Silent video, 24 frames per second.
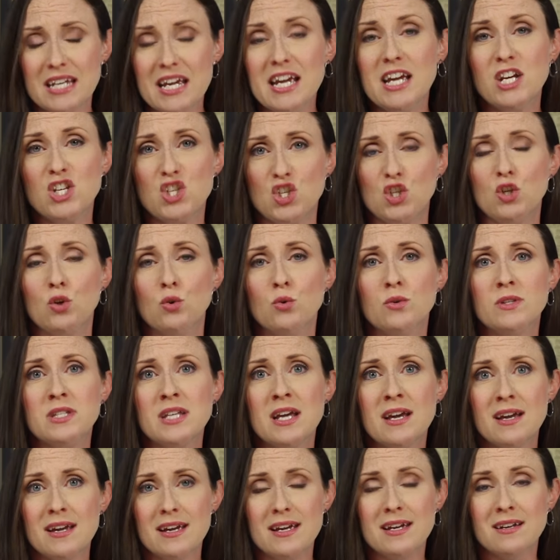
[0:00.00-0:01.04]
issues
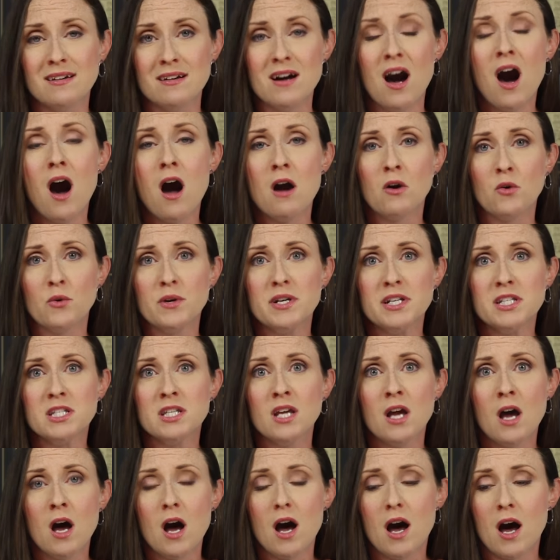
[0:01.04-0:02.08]
in Congress
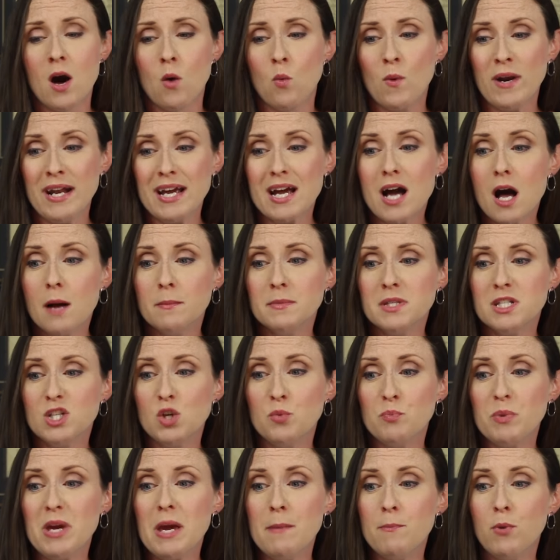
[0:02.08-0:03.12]
when it comes
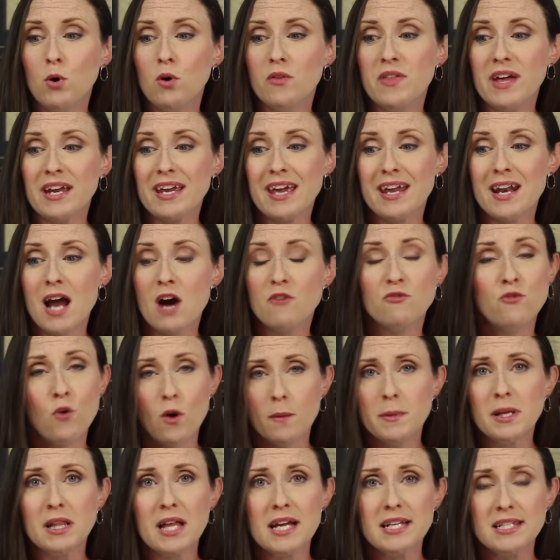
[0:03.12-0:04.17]
to people that cannot
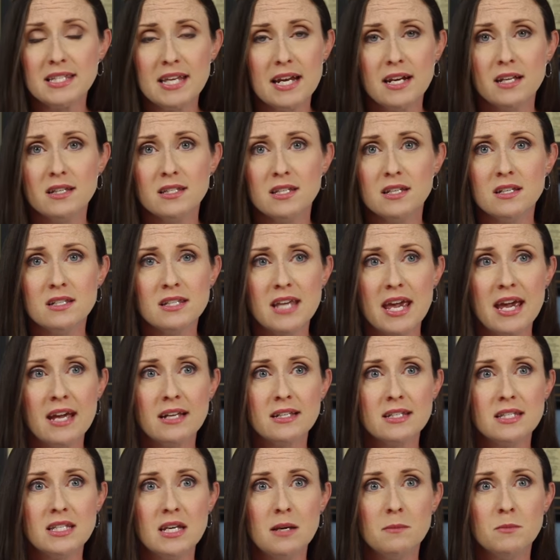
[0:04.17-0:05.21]
formulate sentences,
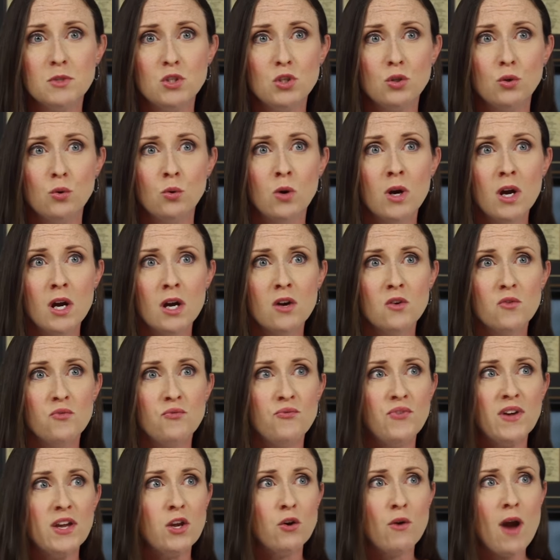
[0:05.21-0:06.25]
can't seem to
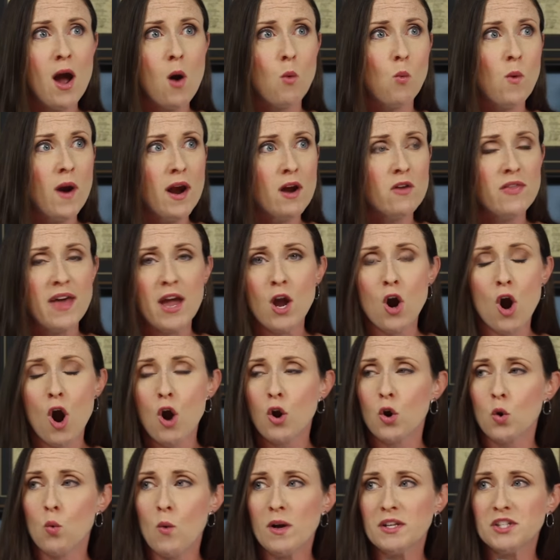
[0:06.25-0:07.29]
figure out where they
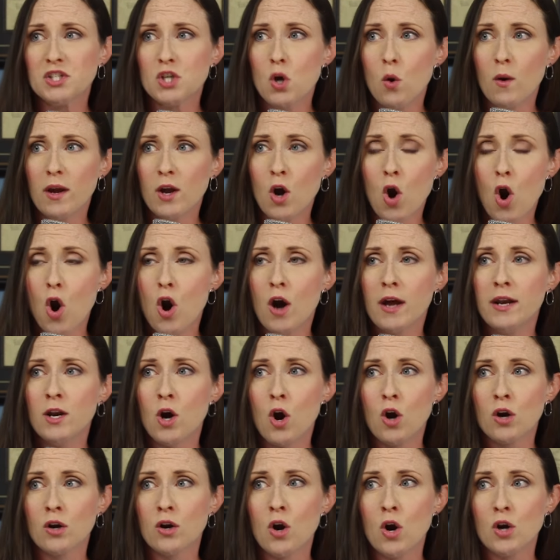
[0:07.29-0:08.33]
are or what's going on,
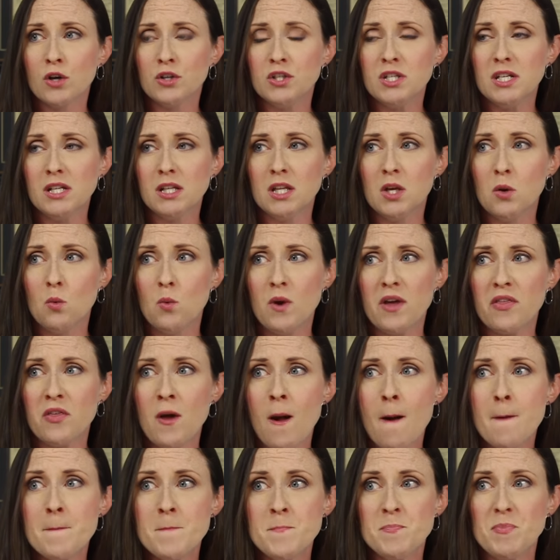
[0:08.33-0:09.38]
are dealing with
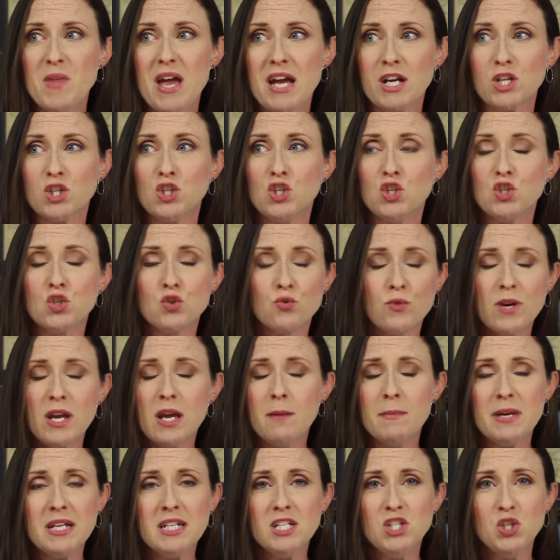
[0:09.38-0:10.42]

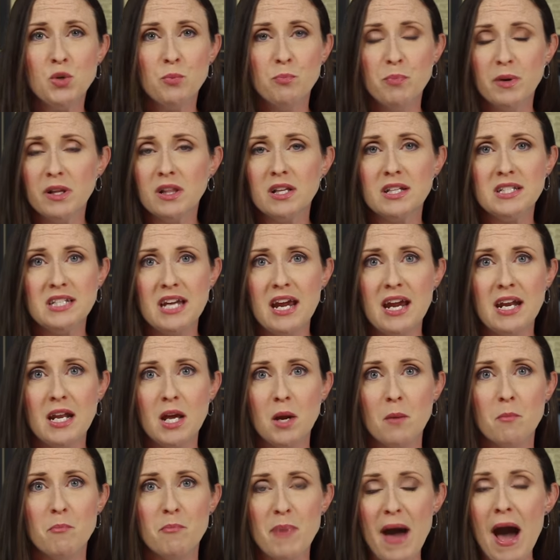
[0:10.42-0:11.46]
extreme and
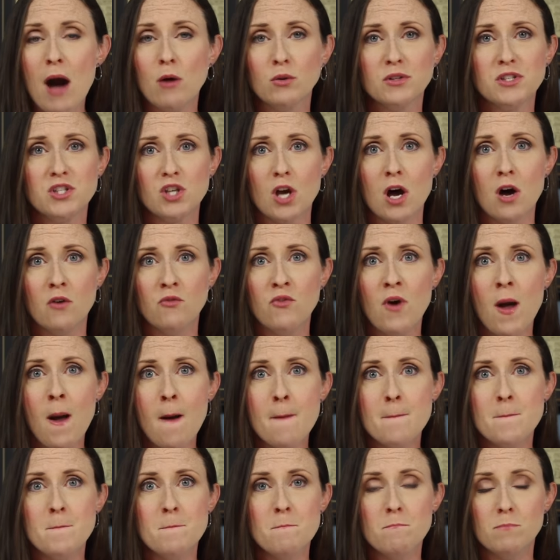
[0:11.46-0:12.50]
debilitating bouts of,
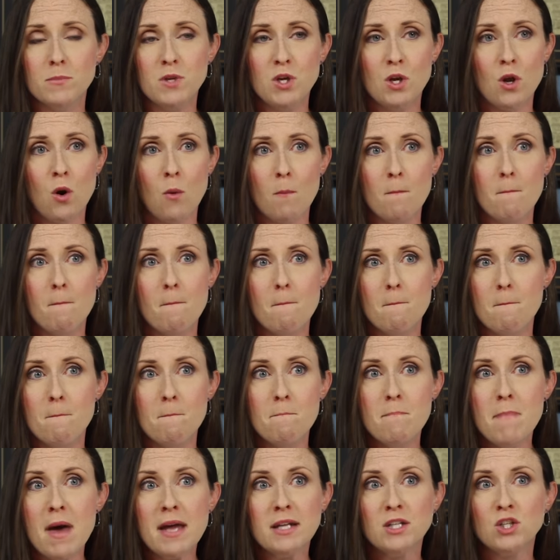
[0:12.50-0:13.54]
you know,
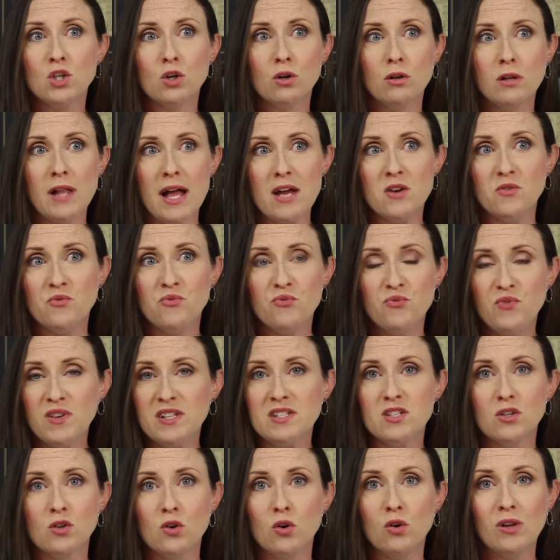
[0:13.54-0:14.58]
mental and
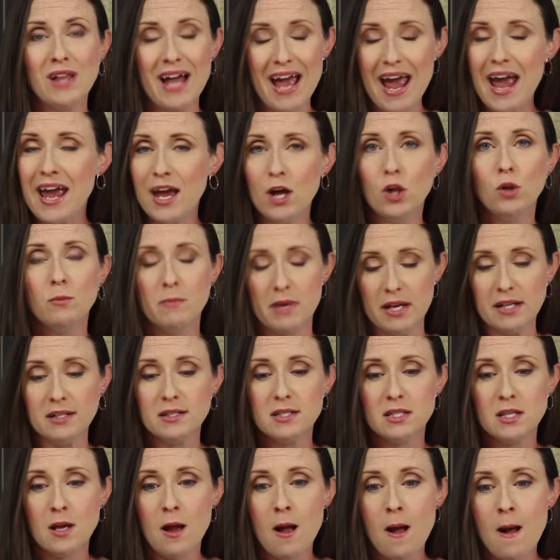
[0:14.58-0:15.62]
physical
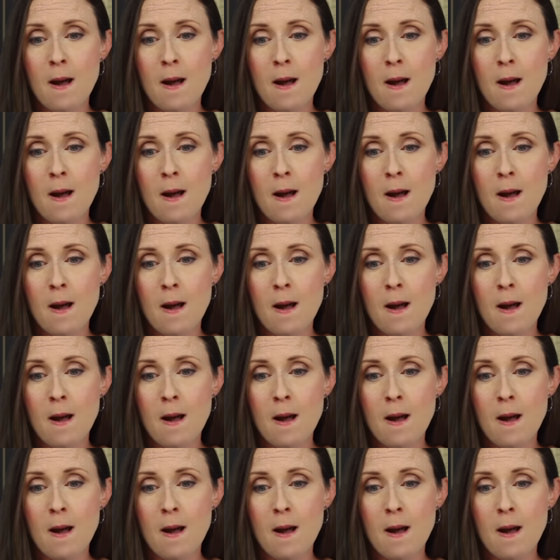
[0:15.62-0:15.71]
ailments.